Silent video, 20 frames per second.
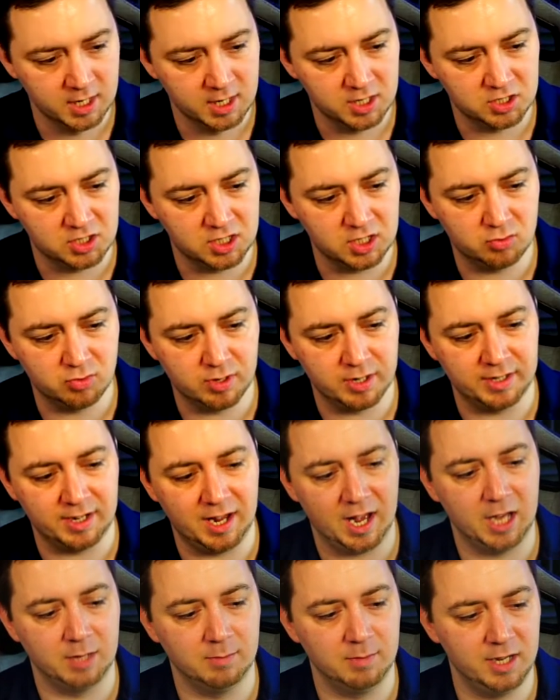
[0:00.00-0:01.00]
She's written,
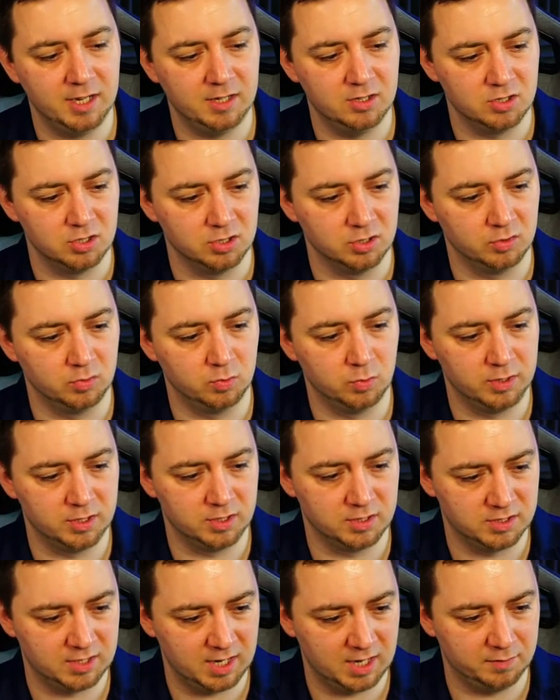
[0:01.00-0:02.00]
I'm injured, with a
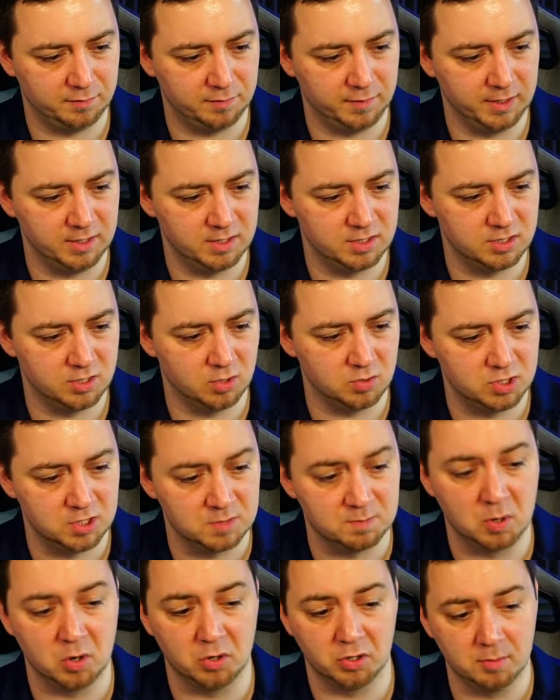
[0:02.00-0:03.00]
sad face. So she's
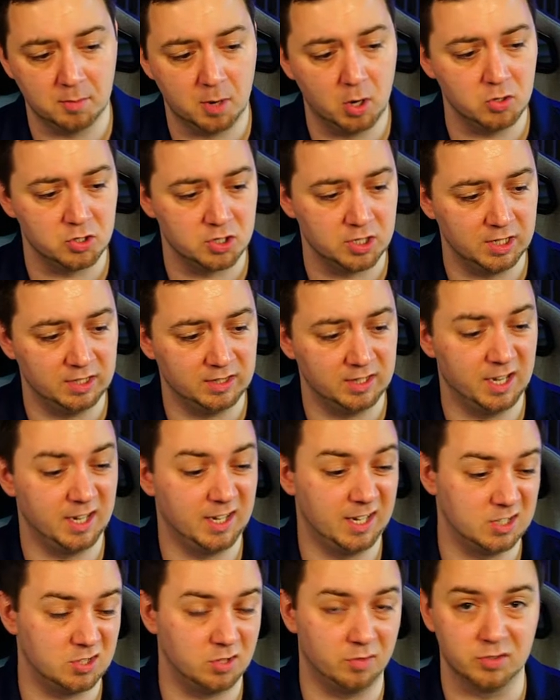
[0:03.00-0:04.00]
put an emoji in there.
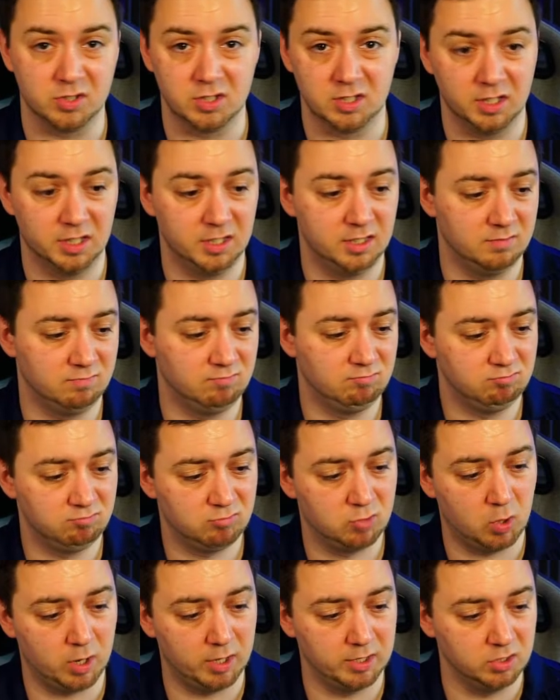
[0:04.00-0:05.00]
That's obviously
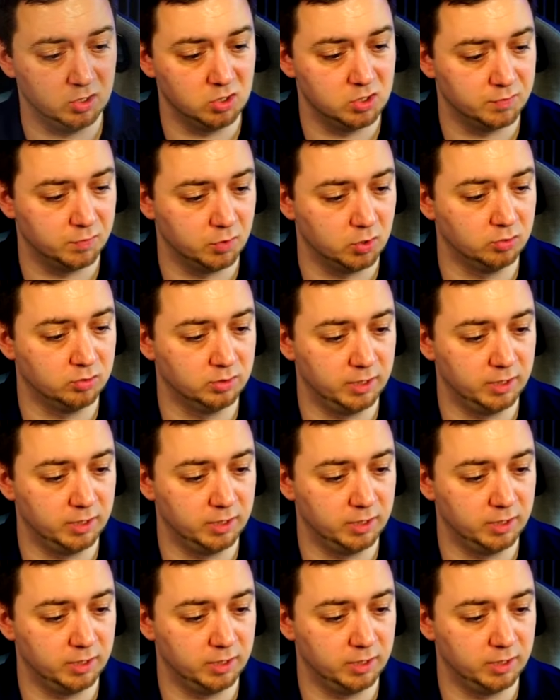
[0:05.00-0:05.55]
quite useful.